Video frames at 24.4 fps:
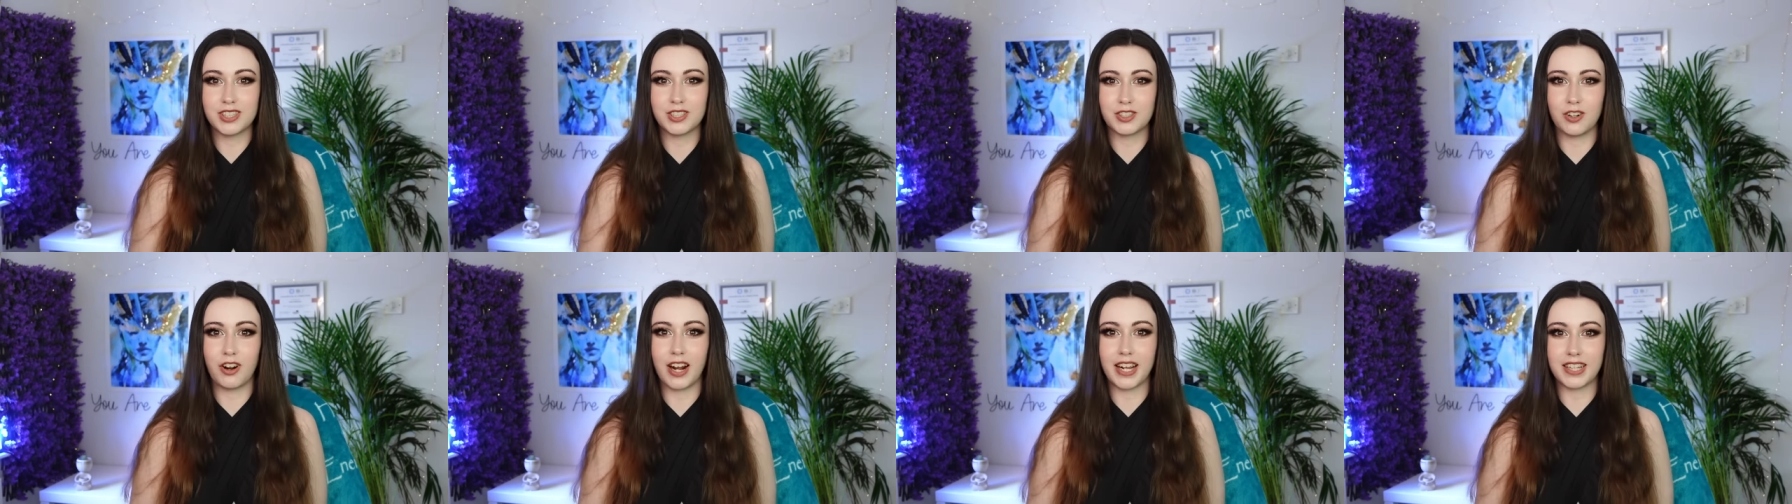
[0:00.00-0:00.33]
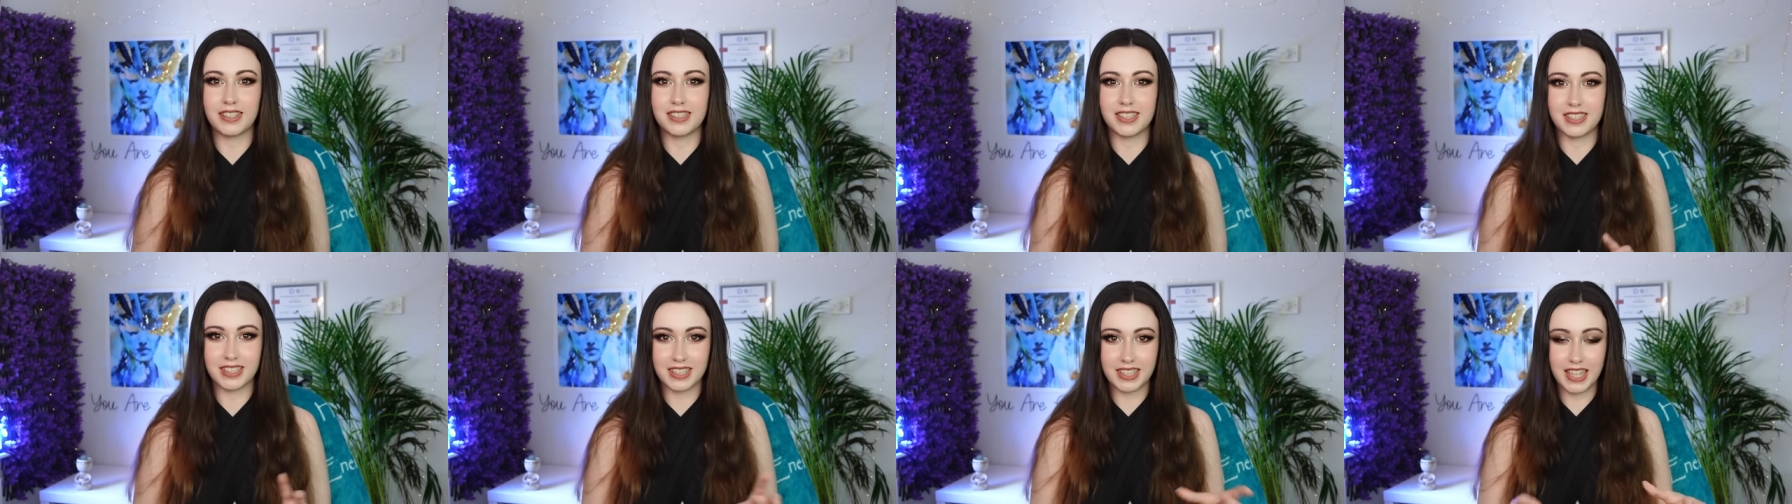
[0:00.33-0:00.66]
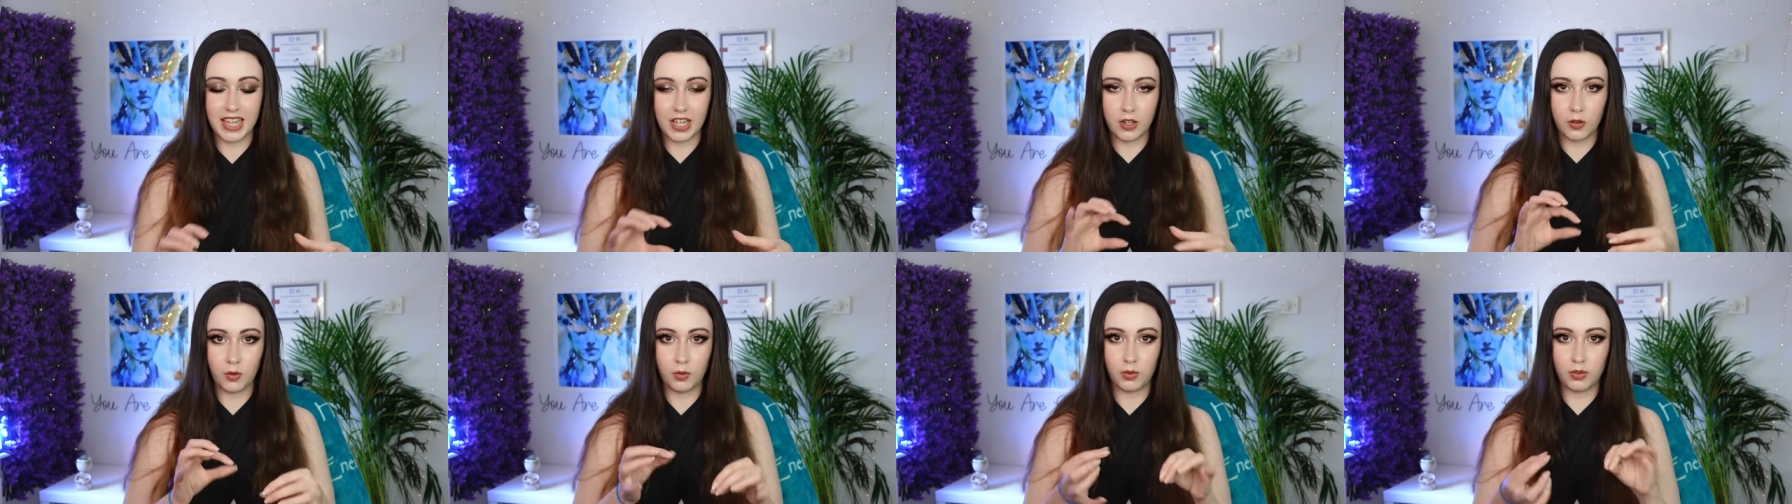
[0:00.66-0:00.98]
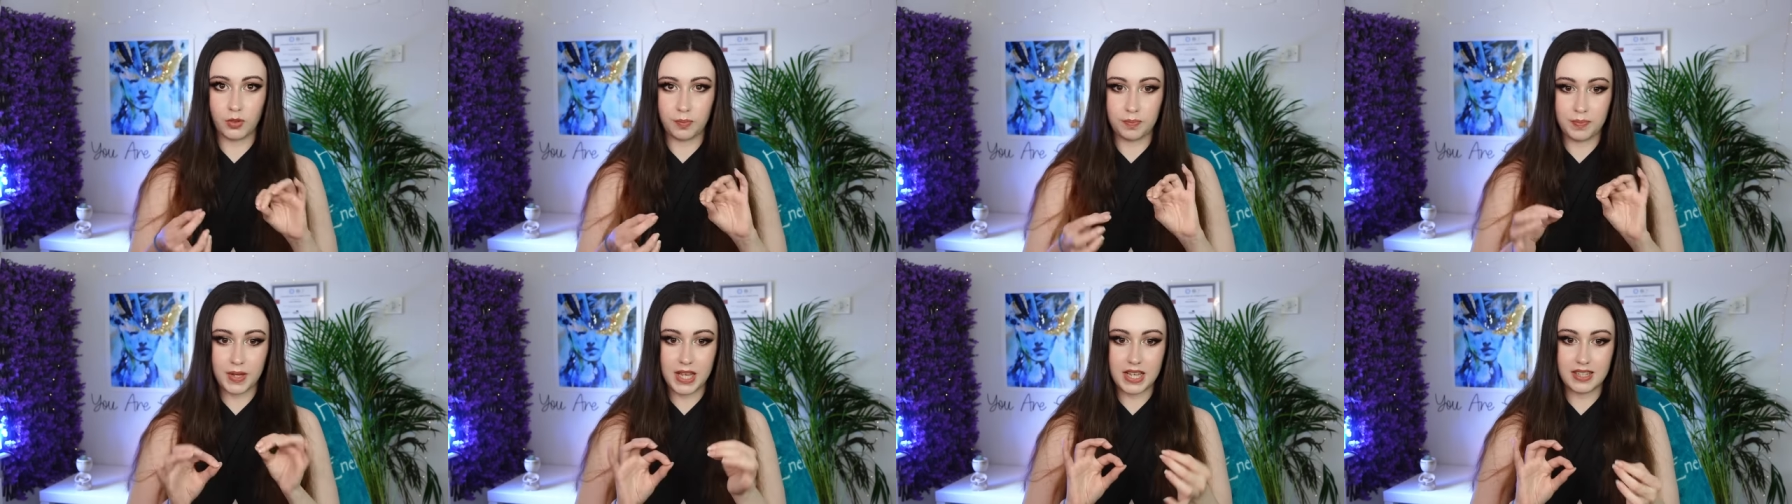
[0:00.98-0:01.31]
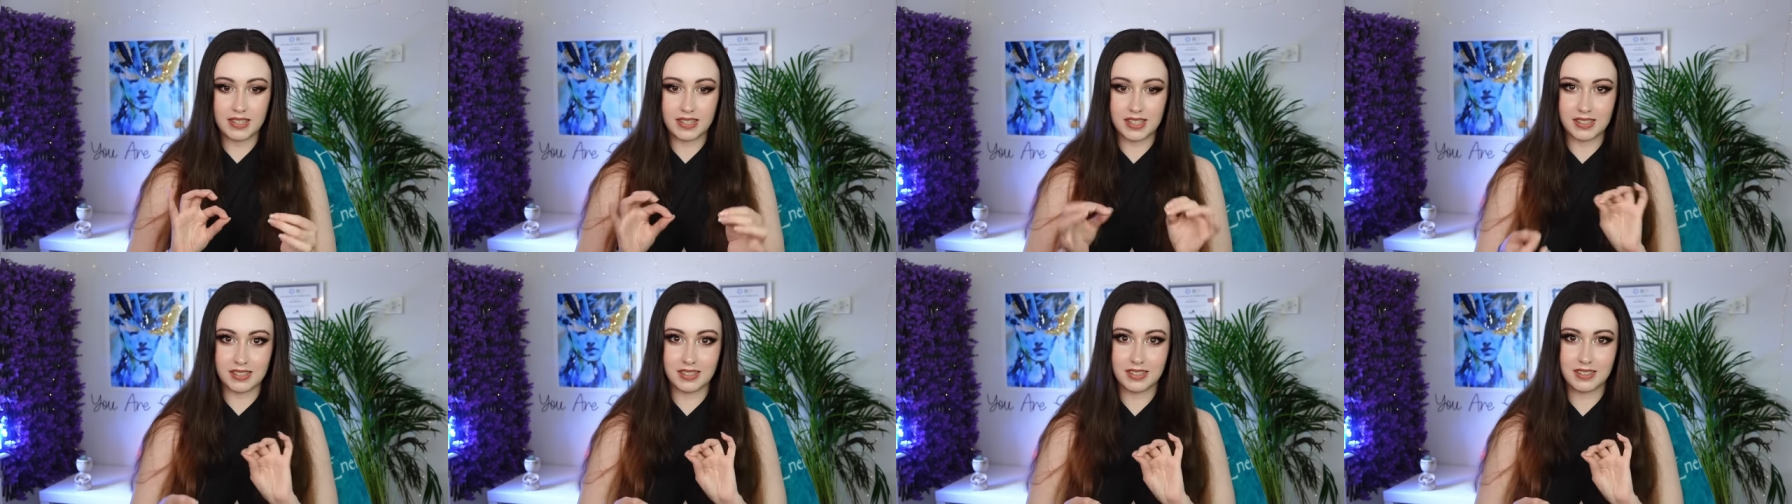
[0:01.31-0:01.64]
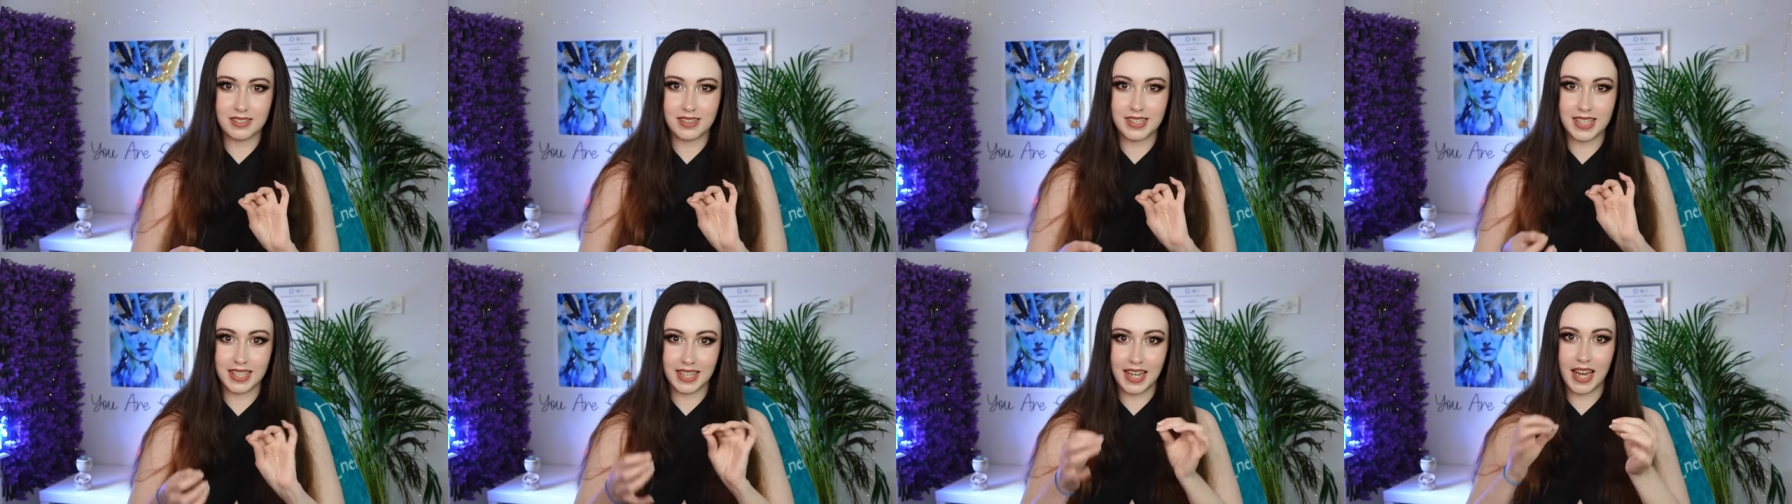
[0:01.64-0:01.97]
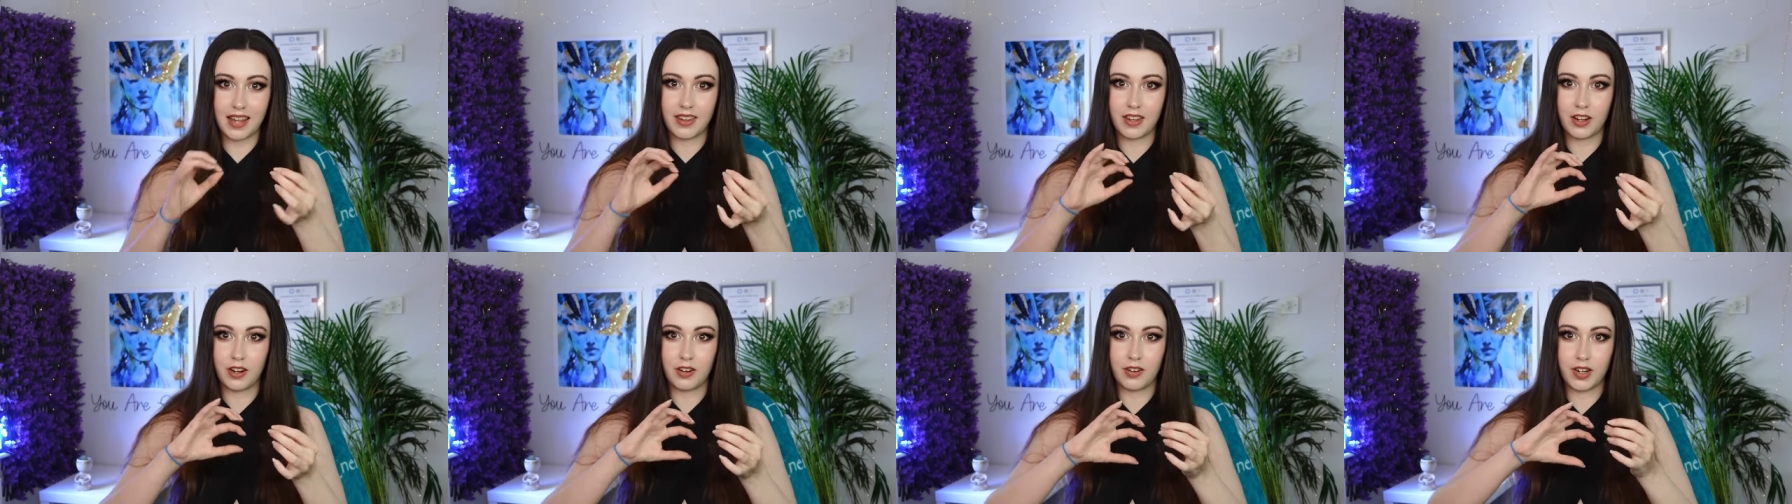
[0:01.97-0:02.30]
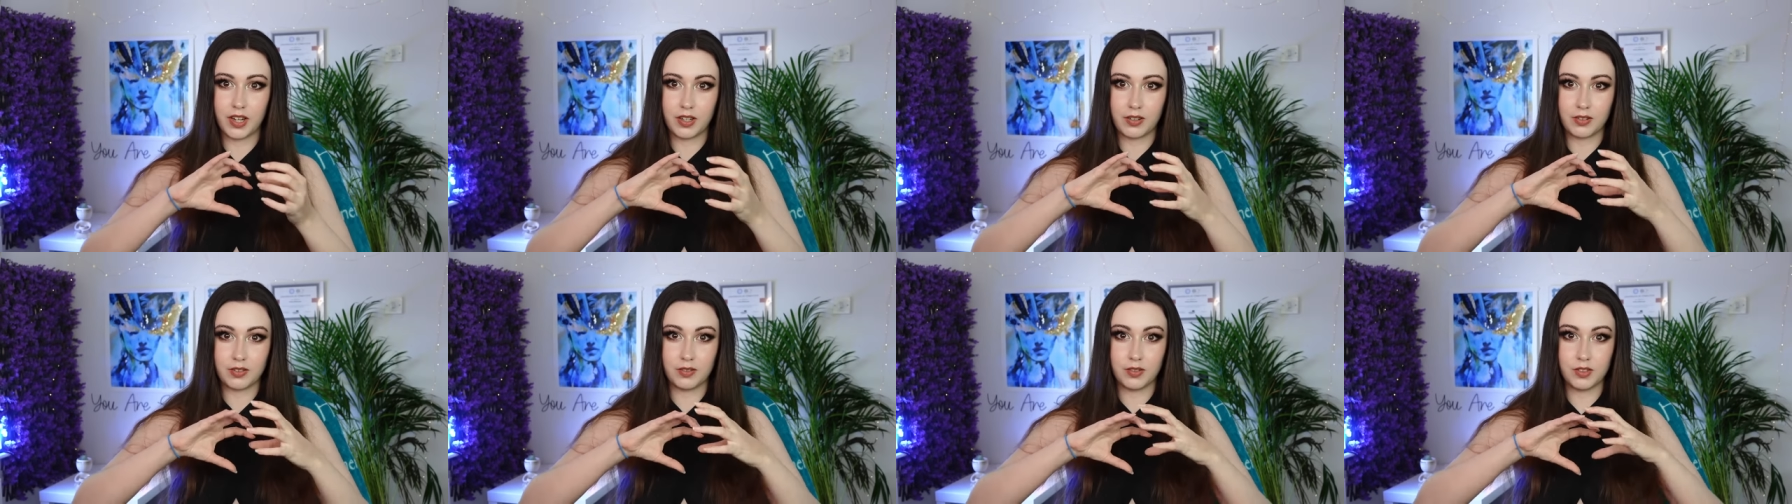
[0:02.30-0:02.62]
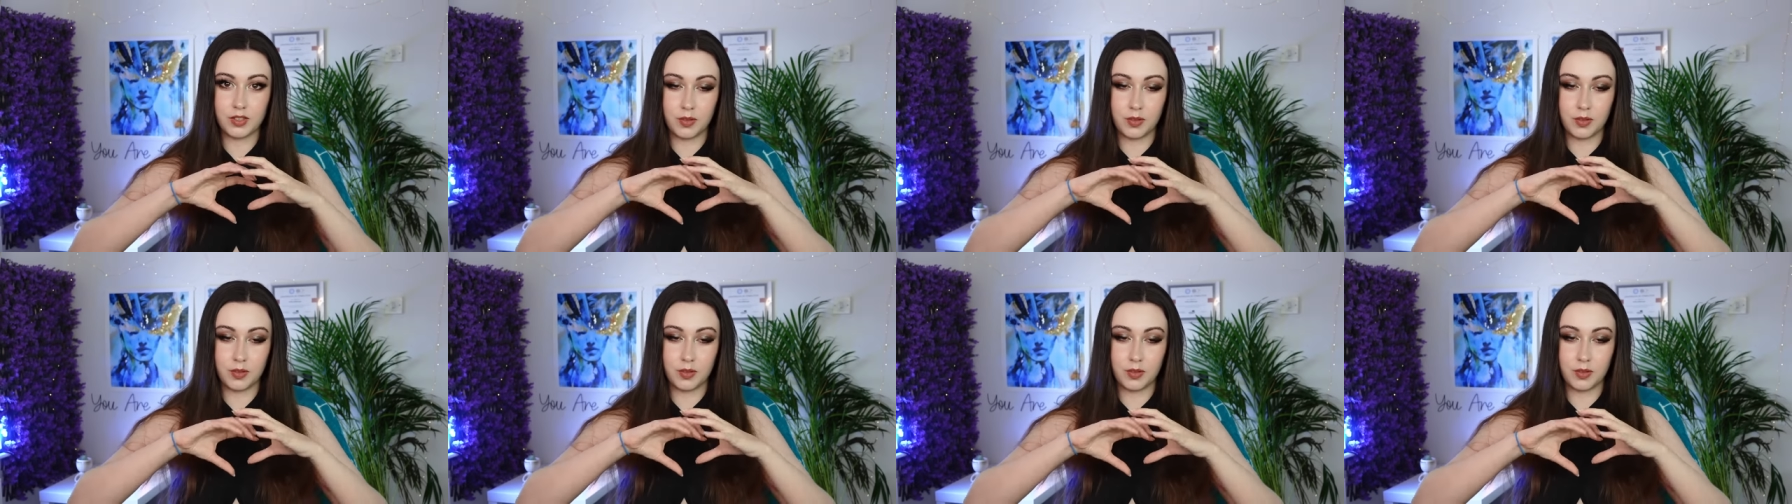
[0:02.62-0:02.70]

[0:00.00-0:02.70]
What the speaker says: trying to get all the pieces together and